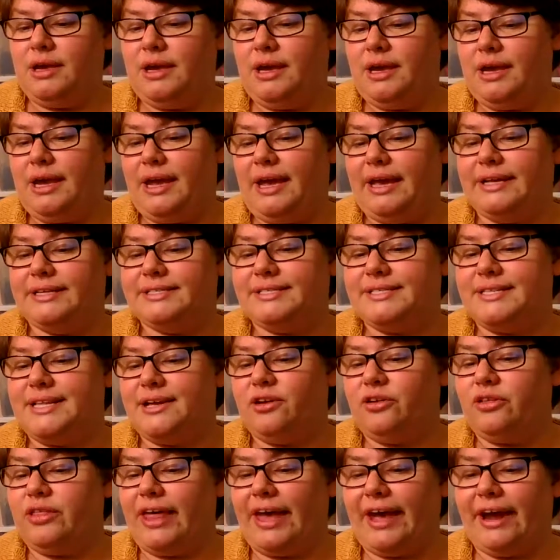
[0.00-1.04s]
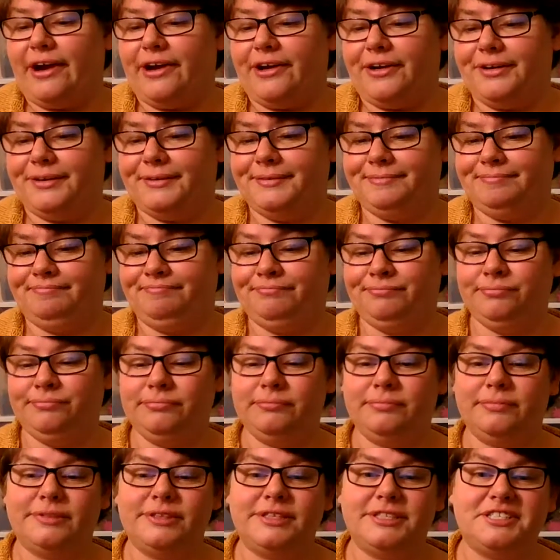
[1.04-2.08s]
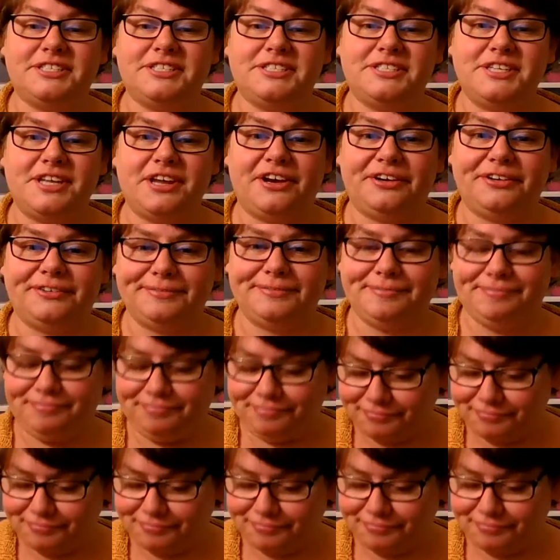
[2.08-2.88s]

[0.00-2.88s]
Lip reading: he's still there, so